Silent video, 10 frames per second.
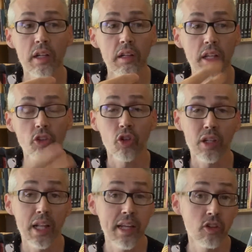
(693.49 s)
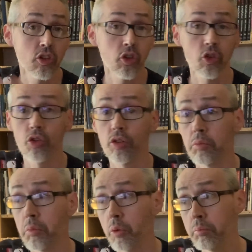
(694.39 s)
Lesser classes,
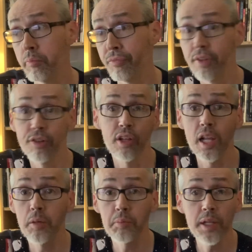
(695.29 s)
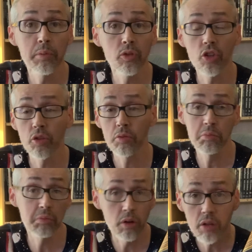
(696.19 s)
there's a lot of people who just,
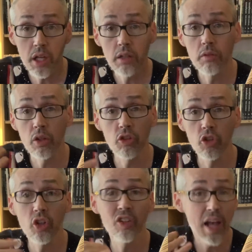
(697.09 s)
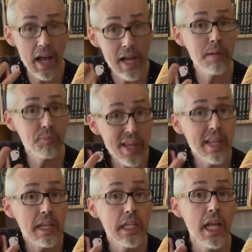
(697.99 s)
okay, well, as long as I'm
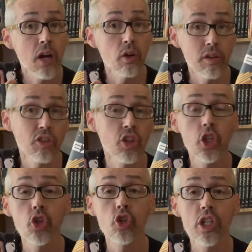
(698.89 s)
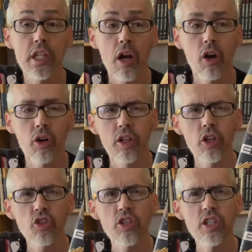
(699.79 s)
taken care of, because they usually are. There
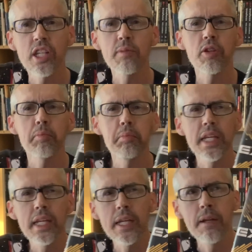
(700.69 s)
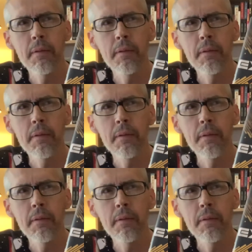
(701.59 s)
doesn't seem to be